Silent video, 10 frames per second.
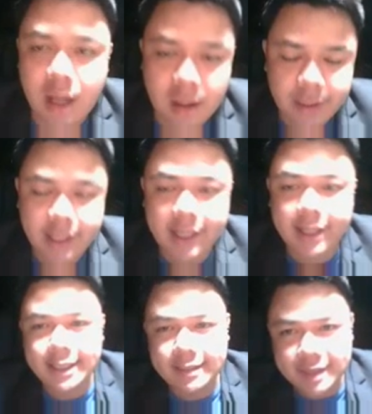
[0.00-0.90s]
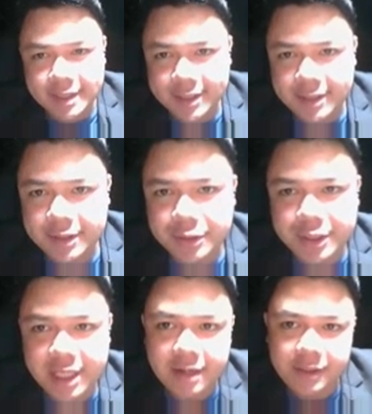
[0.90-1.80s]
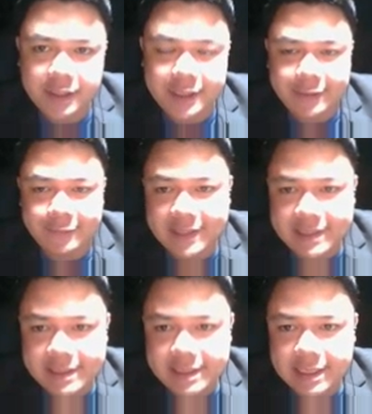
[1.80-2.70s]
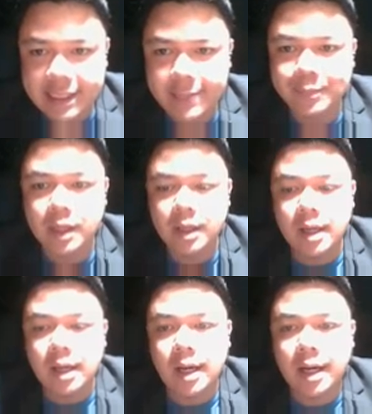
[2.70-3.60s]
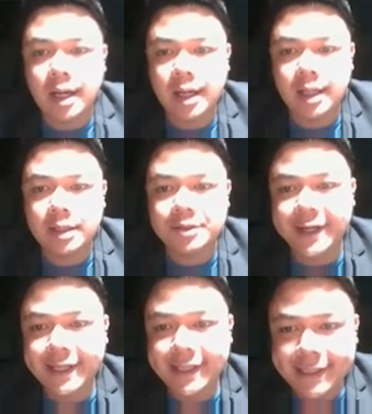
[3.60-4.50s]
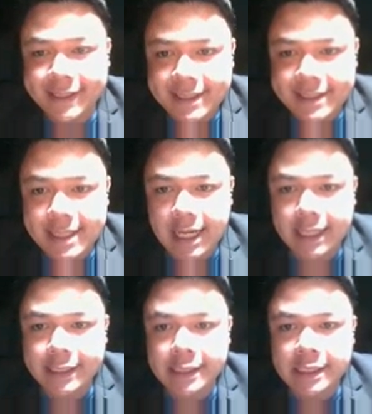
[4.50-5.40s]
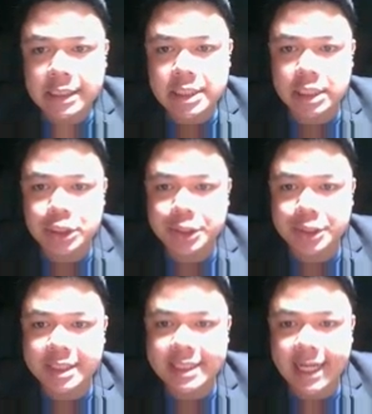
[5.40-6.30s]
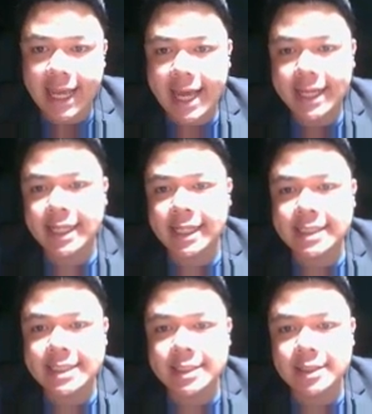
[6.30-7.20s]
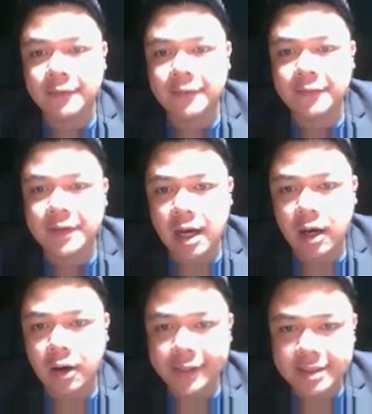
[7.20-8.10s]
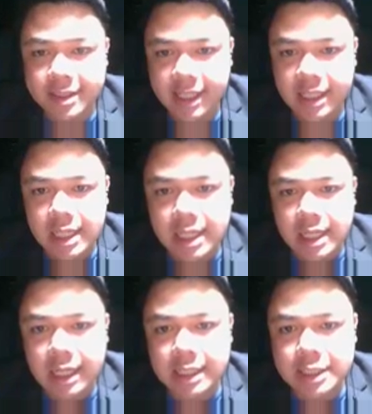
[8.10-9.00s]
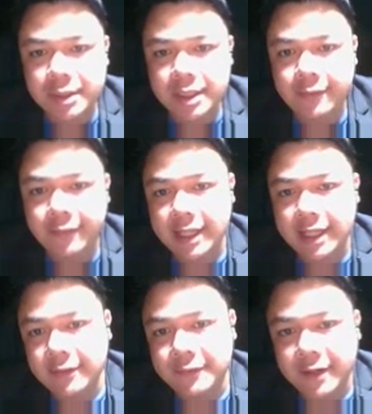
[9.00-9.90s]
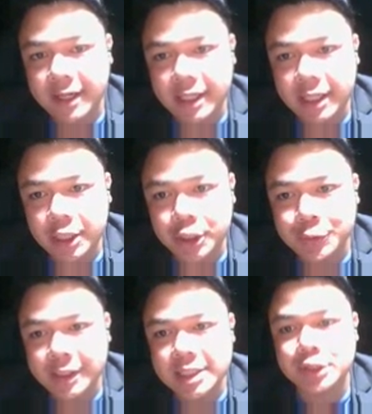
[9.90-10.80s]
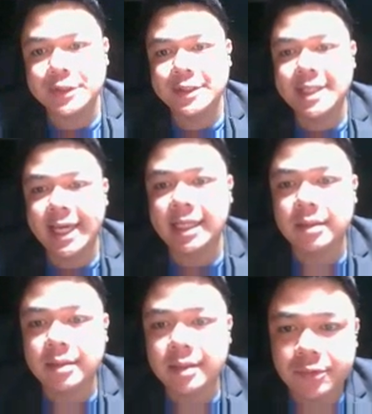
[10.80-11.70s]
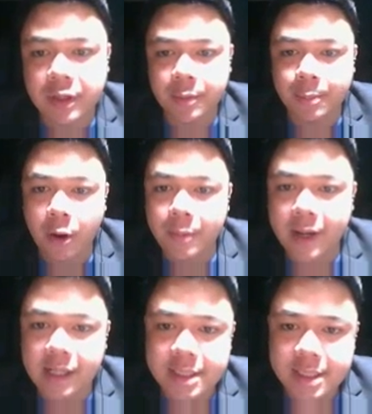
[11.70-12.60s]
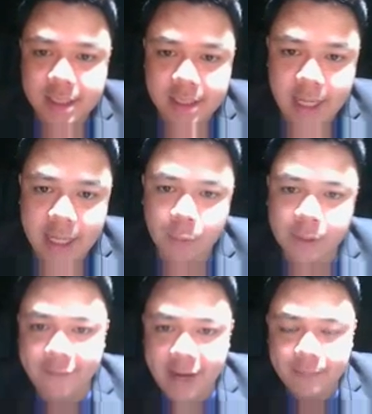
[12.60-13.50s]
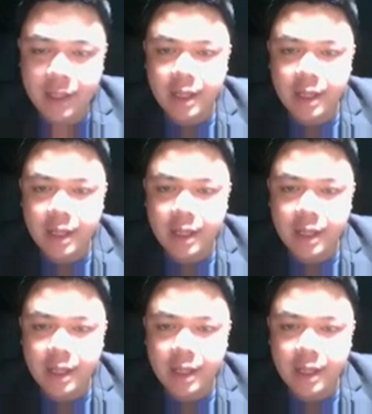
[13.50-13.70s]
Now, adaptation to general difference. Okay, trainers needs to conduct an analysis of their audience. Okay, to be effective trainer, you need to stay in touch with the pop culture and the world event.